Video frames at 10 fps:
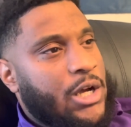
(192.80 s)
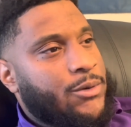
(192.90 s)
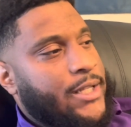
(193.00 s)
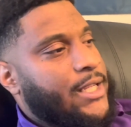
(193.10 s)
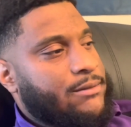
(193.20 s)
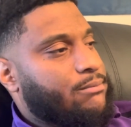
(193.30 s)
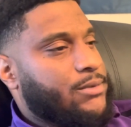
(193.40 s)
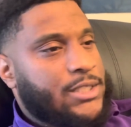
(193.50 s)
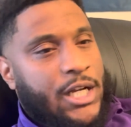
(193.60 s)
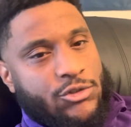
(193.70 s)
when they
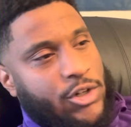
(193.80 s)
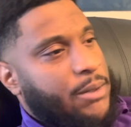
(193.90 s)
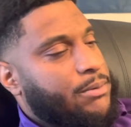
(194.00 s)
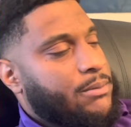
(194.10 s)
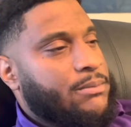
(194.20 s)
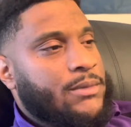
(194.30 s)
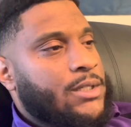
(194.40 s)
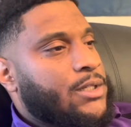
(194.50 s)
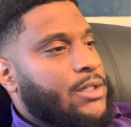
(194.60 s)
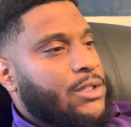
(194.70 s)
shock drop them,
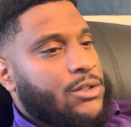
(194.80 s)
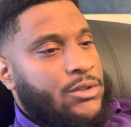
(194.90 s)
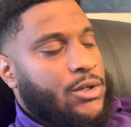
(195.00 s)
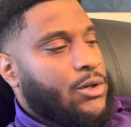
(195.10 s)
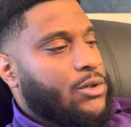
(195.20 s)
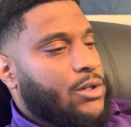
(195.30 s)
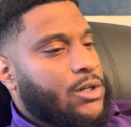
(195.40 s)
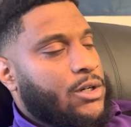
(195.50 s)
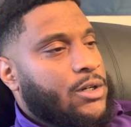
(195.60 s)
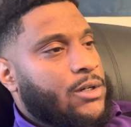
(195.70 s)
you
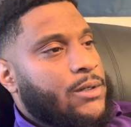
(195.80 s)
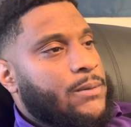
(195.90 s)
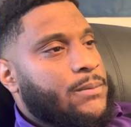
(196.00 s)
know,